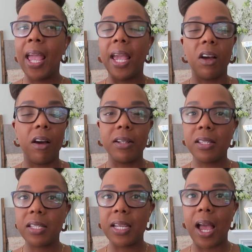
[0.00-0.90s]
And
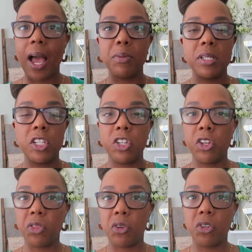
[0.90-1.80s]
honestly, I was
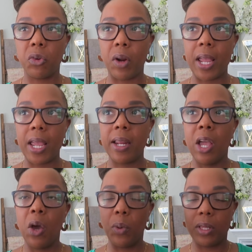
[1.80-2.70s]
teaching third grade
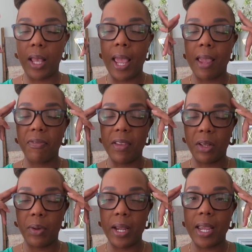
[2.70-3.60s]
with a
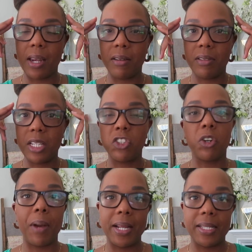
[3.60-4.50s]
fifth grade
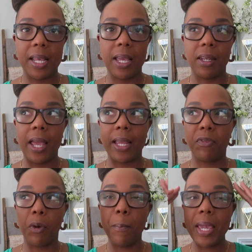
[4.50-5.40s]
teacher mindset.
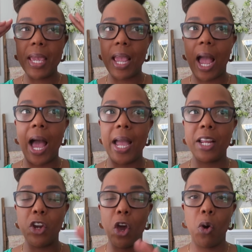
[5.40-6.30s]
Like, for me,
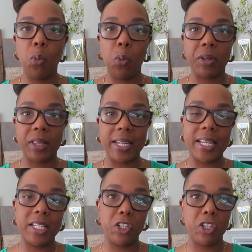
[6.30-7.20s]
I know where they
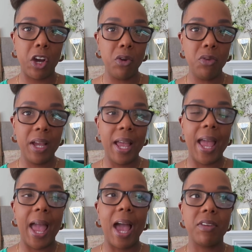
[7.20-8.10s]
need to go,
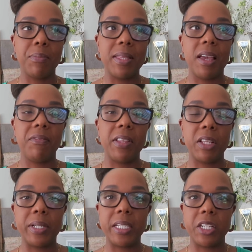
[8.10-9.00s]
having been that
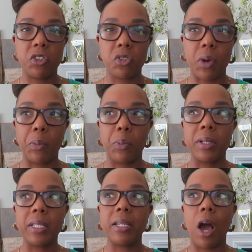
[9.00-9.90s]
fifth grade teacher. So I
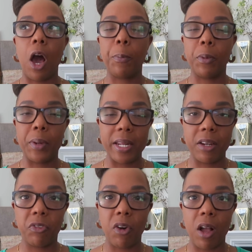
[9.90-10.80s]
really
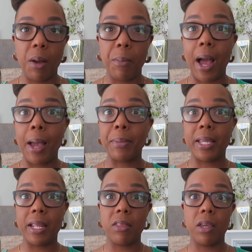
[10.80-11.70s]
operated from, I'm
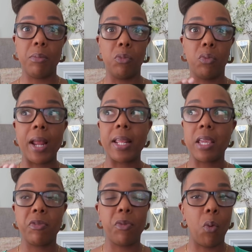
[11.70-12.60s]
getting them
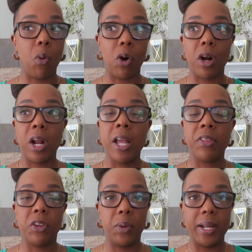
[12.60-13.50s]
ready for
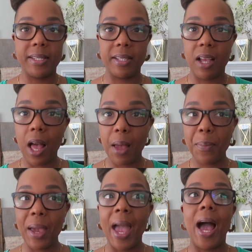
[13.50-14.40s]
the grades to
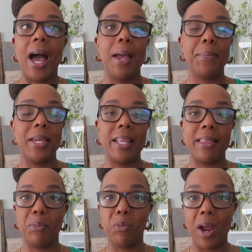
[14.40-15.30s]
come, I'm
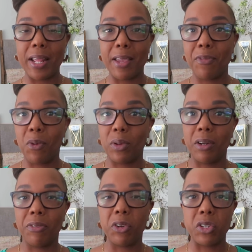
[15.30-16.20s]
getting them ready for
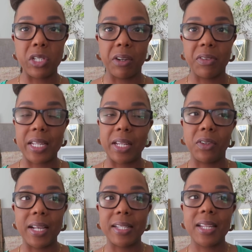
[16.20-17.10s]
their first year of
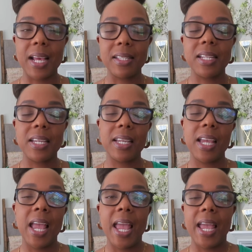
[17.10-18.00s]
standardized
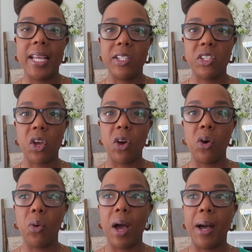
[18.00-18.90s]
testing. And
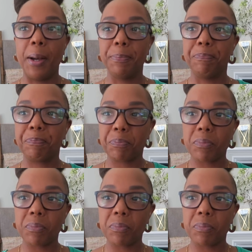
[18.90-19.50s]
so